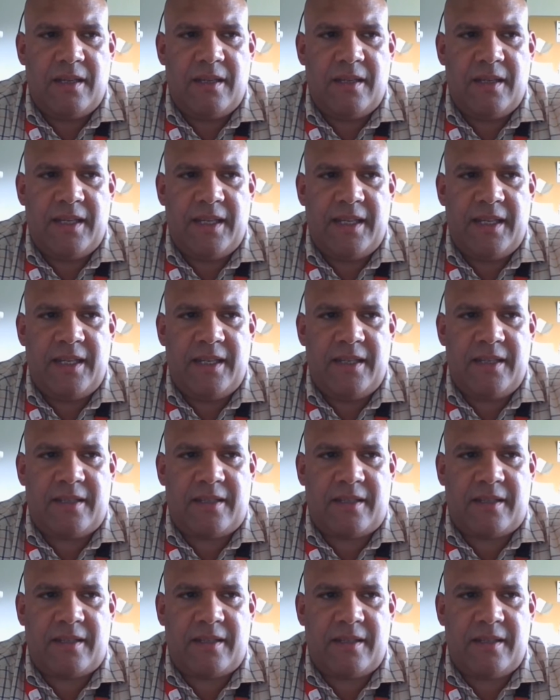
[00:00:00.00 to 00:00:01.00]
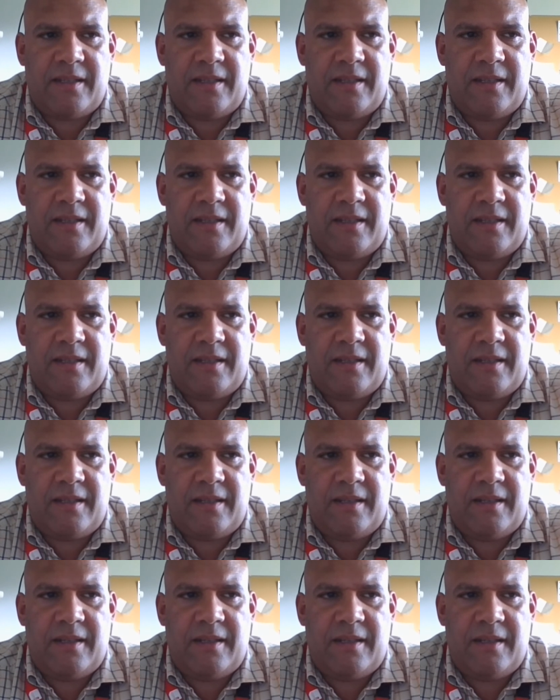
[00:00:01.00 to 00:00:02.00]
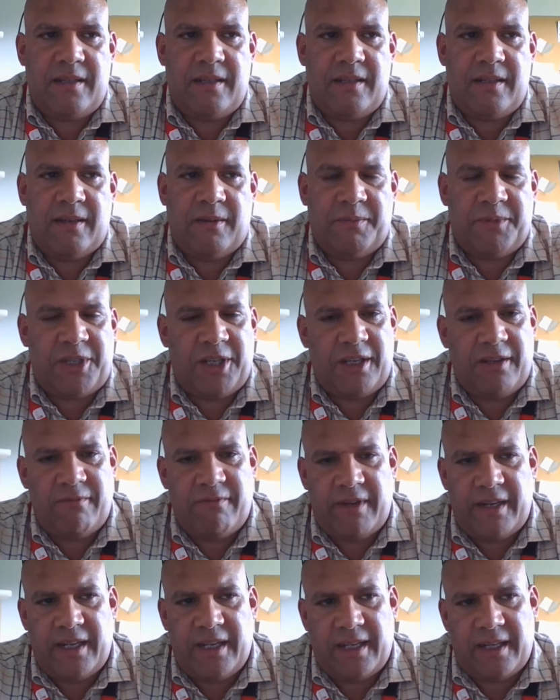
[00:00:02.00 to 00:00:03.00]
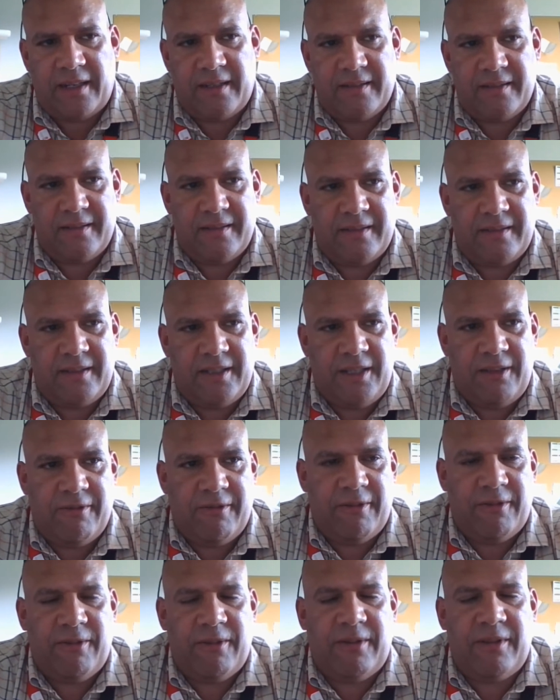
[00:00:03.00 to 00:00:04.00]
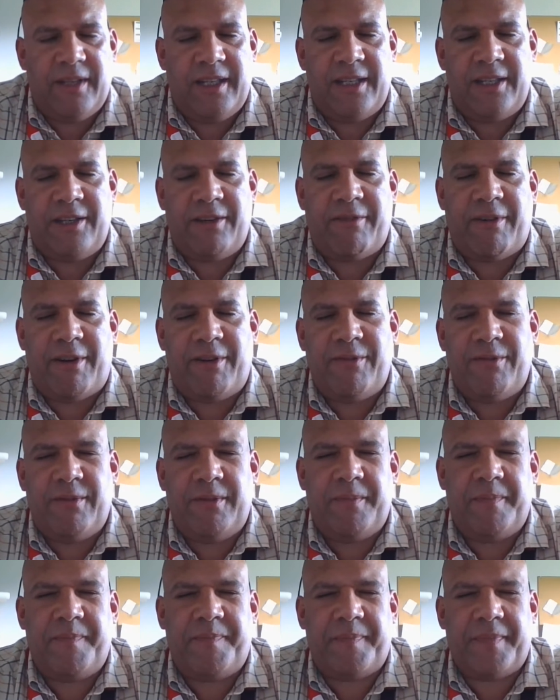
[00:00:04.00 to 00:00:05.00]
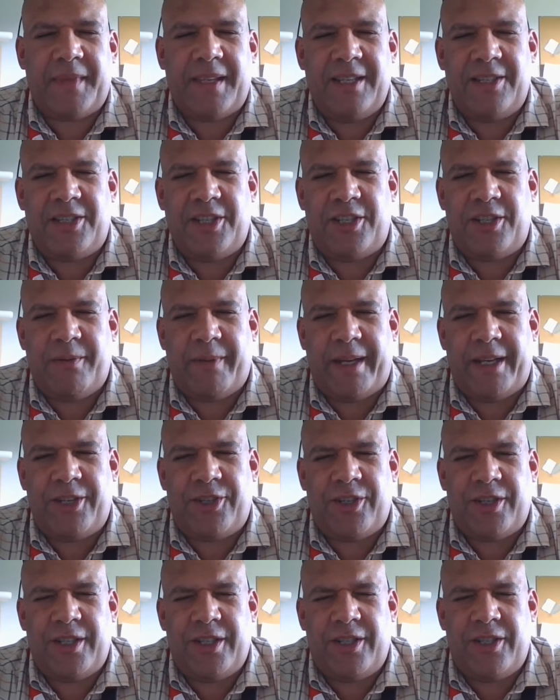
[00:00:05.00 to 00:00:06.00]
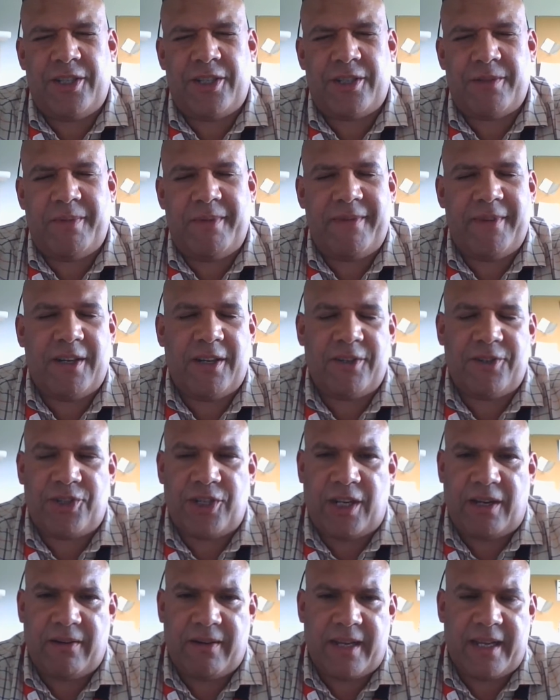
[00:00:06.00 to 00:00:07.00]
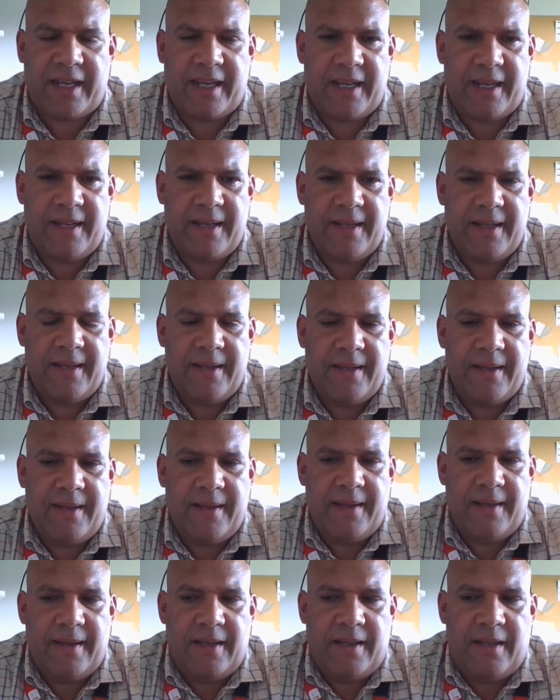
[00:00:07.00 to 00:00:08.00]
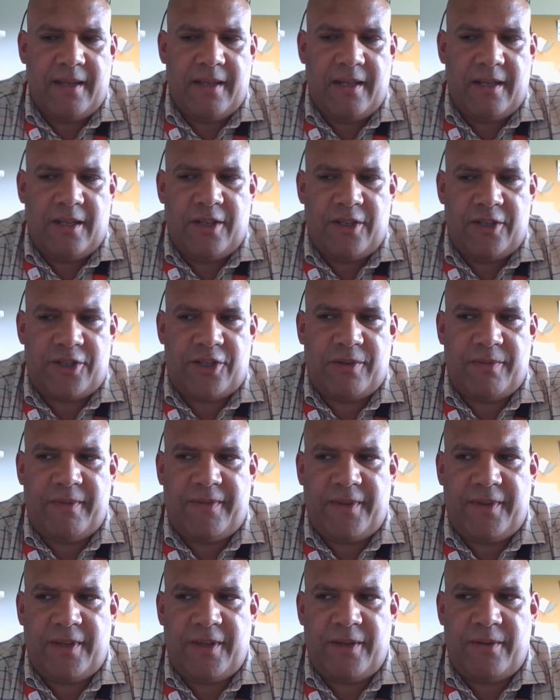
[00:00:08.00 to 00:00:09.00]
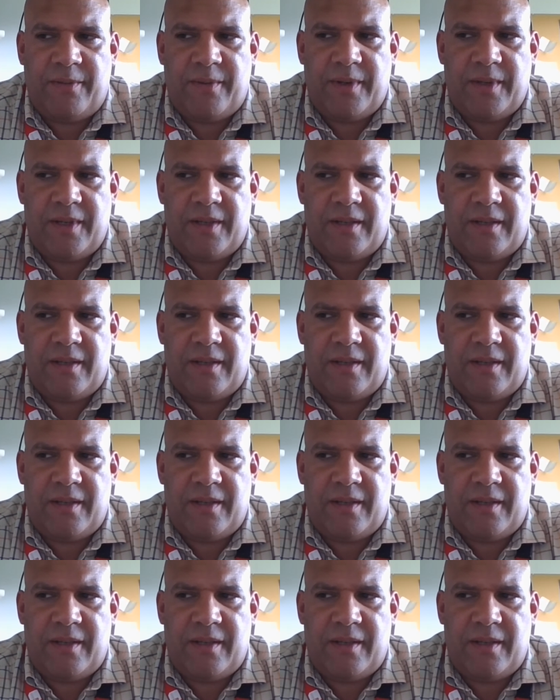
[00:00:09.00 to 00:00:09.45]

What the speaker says: is up to you really. You're all in your own situations. Some of you got childcare. Some of you,